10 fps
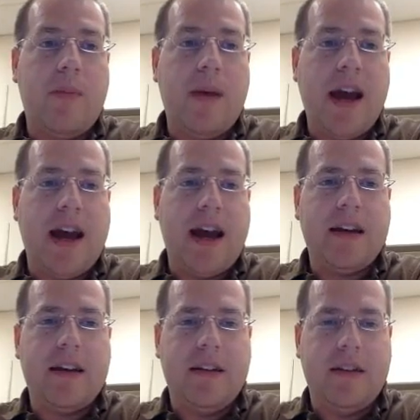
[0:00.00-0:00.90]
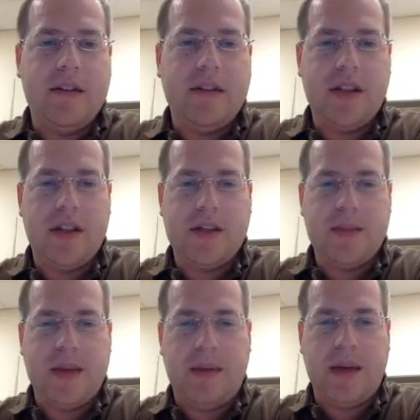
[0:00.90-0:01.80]
back to this
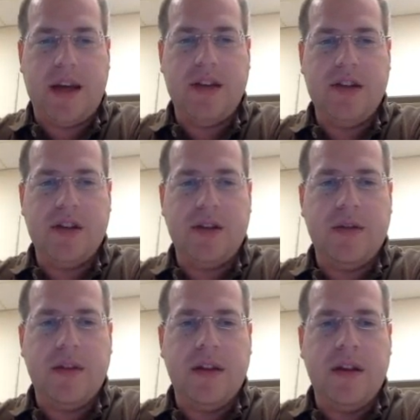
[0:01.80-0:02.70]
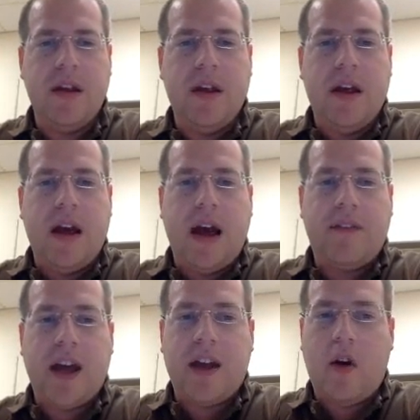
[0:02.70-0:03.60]
main page,
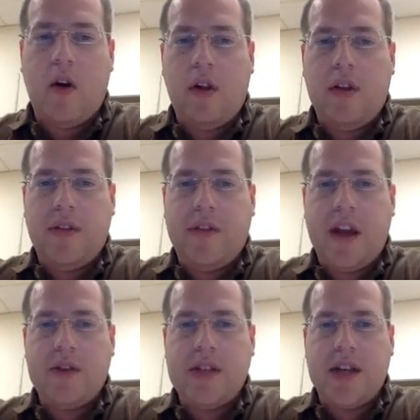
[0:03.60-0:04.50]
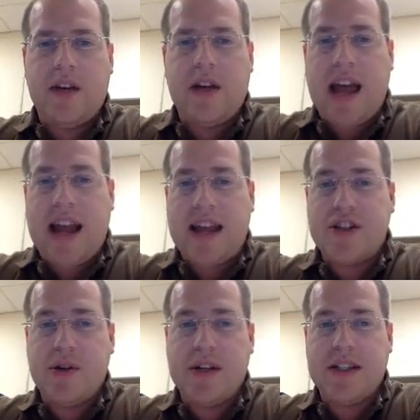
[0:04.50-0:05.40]
I've got all of the videos here, and as
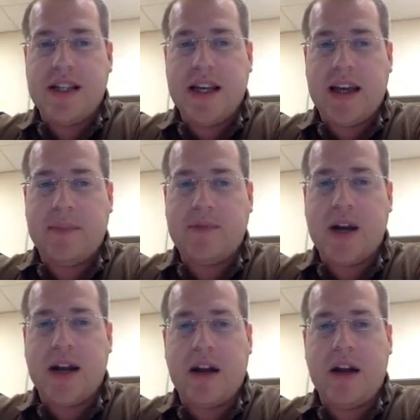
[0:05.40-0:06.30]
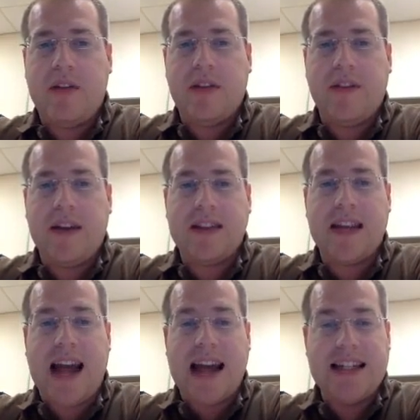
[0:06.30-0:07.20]
you can see, it kept track of the fact
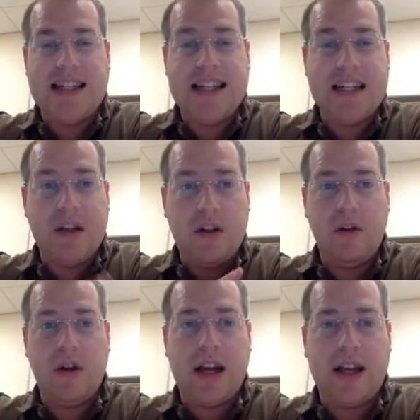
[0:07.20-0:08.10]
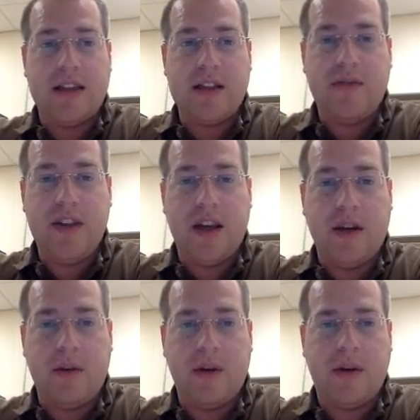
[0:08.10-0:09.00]
that I did look at this video,
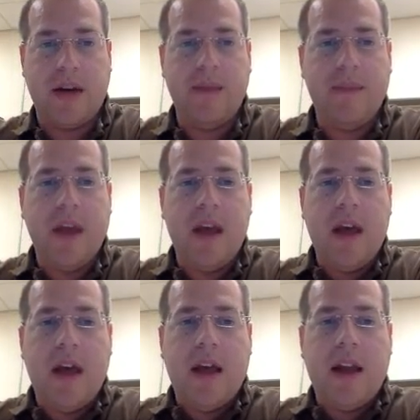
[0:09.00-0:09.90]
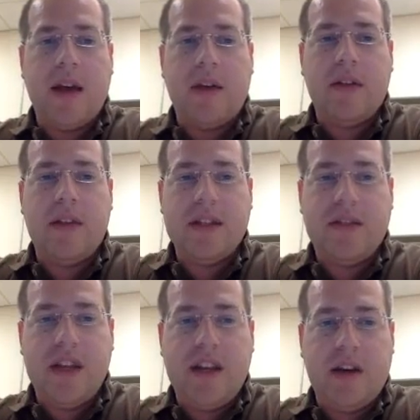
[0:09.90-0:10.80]
okay? Now, this
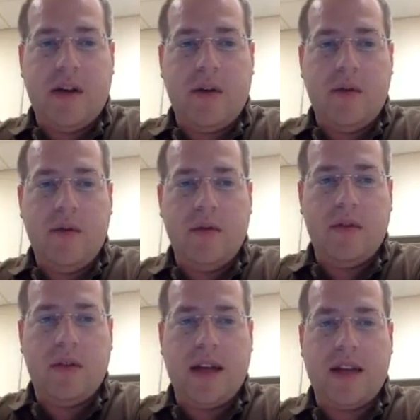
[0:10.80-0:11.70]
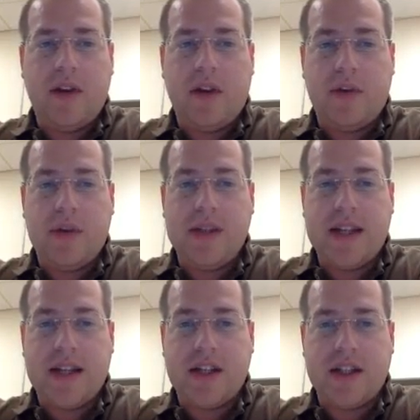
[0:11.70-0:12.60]
video, like there are three
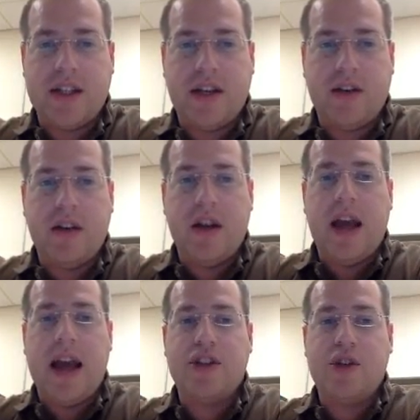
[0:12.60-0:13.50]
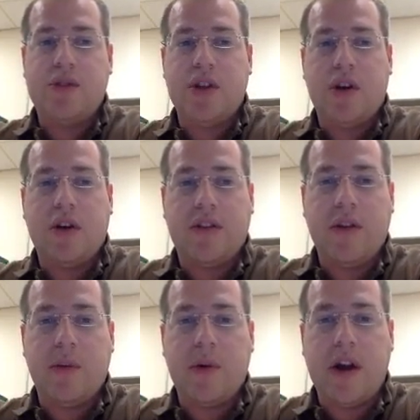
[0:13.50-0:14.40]
sections here. As you saw,
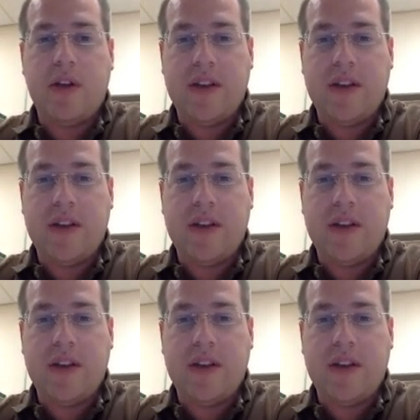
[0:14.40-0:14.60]
there were other